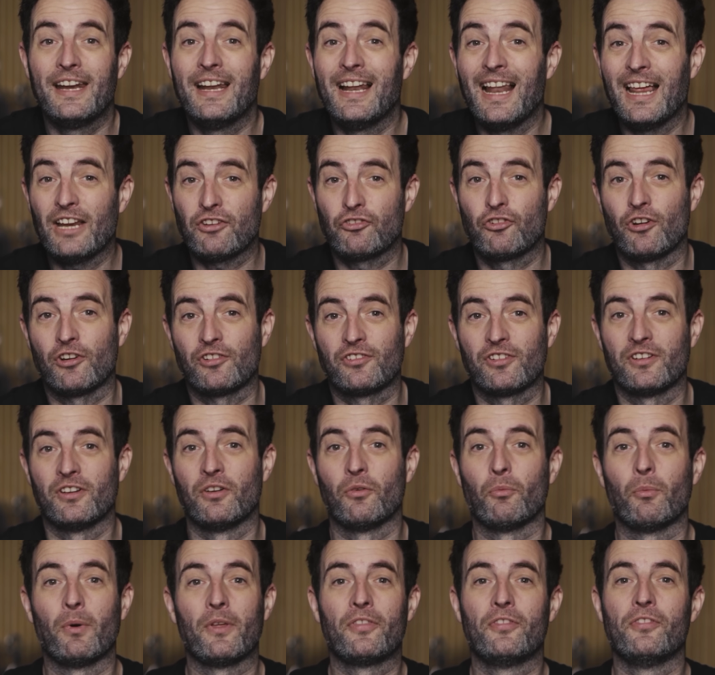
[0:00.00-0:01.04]
An
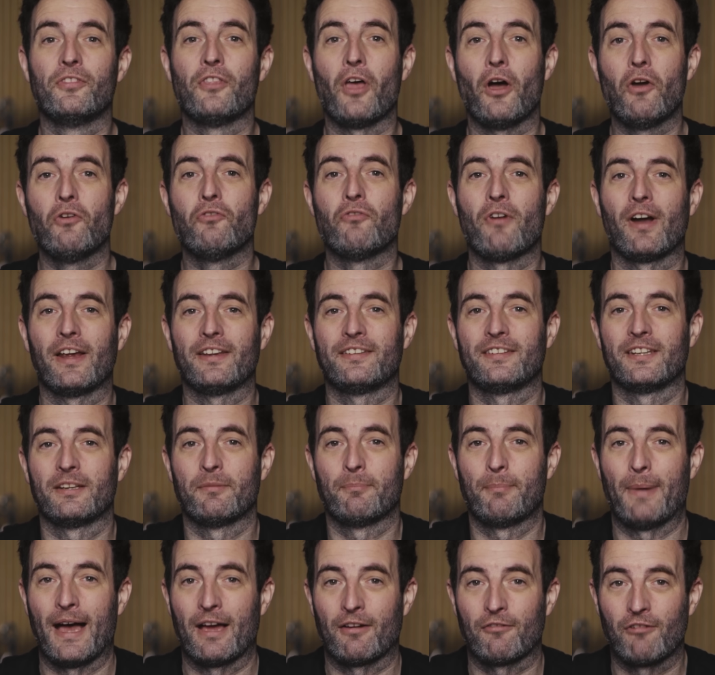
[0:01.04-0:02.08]
electrician with no
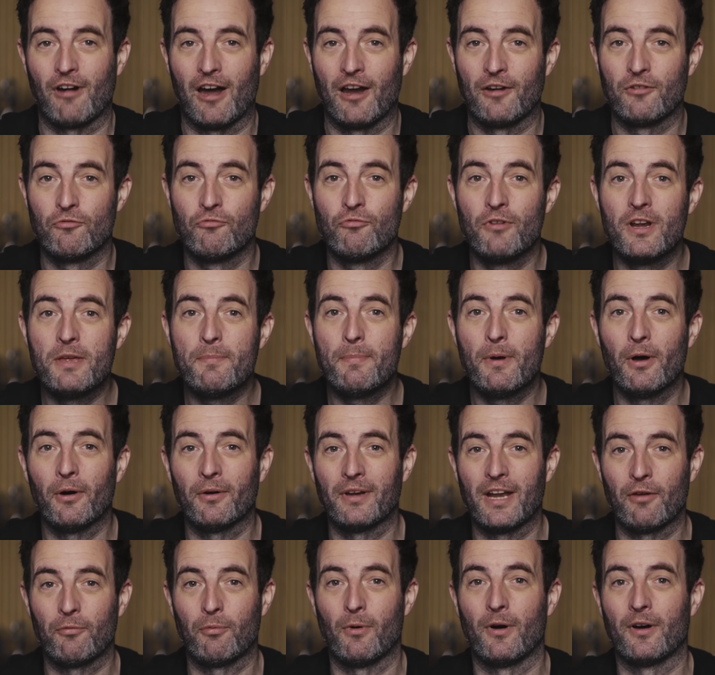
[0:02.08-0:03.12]
racing background
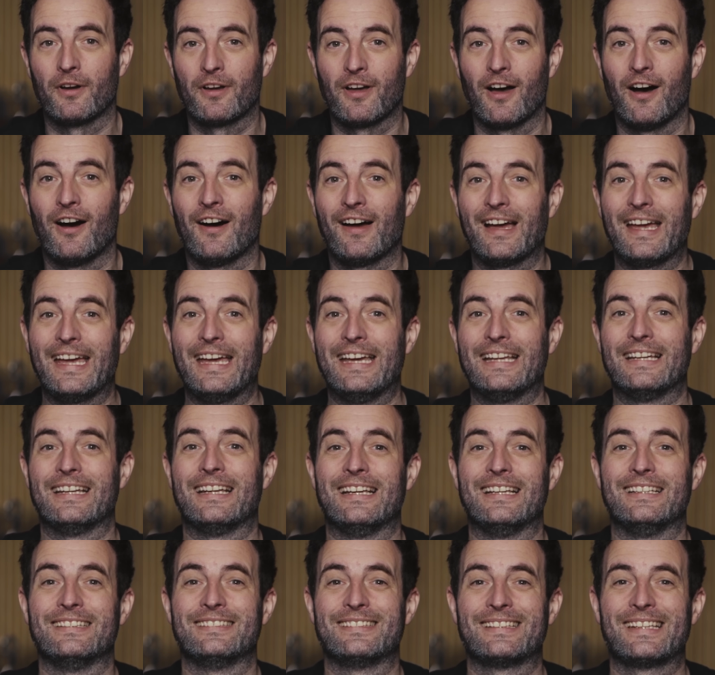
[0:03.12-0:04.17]
rebuilt an F1 car in
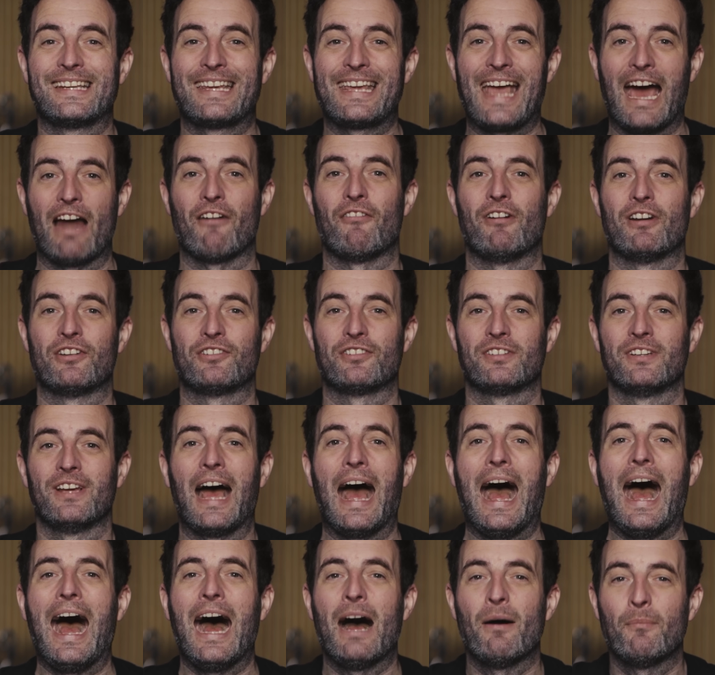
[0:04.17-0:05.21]
his garage.
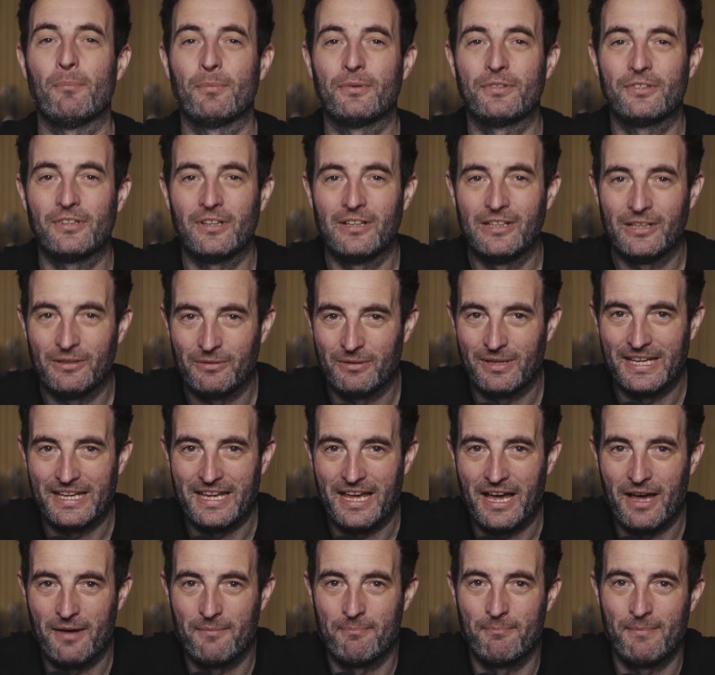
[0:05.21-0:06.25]

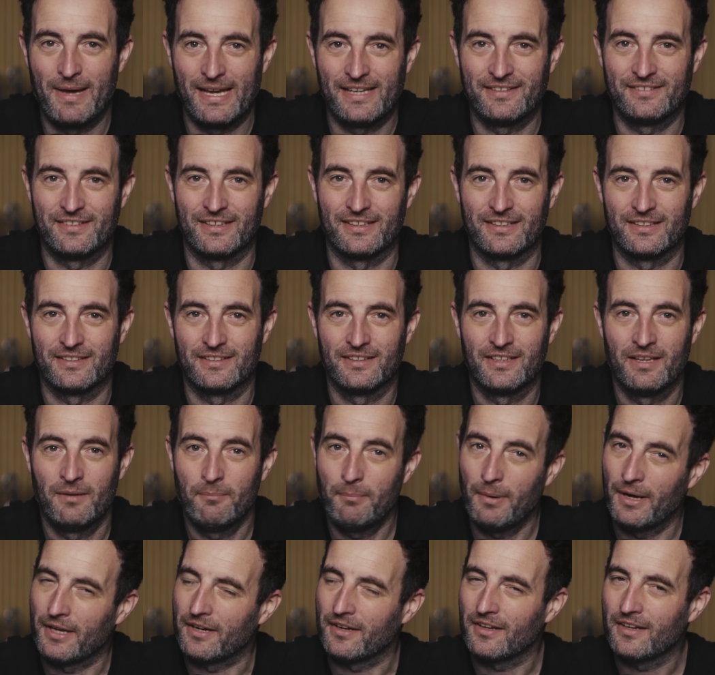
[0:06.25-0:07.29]
Absolutely amazing.
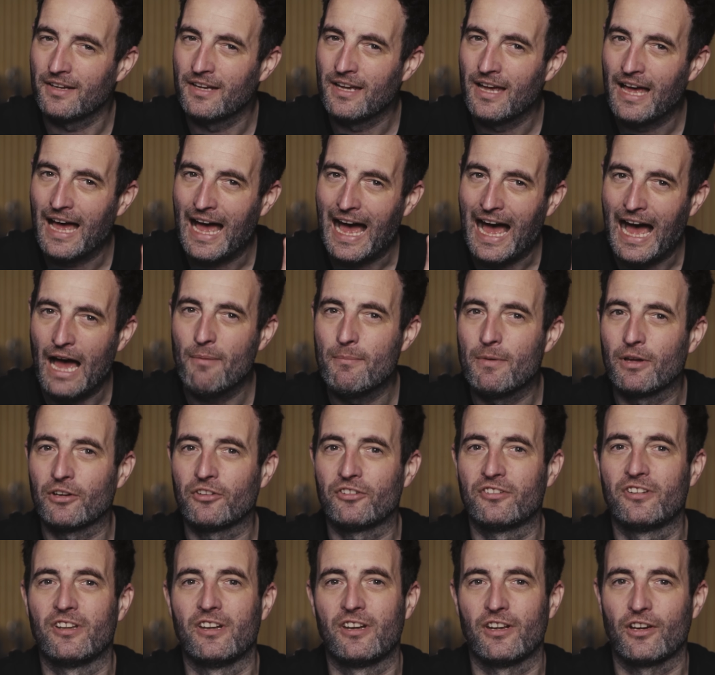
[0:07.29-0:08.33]
How
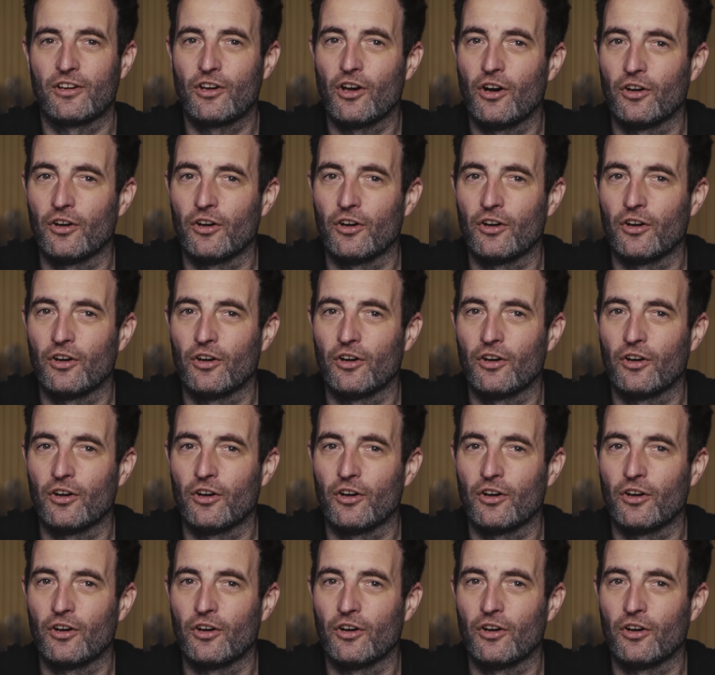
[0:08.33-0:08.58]
much did it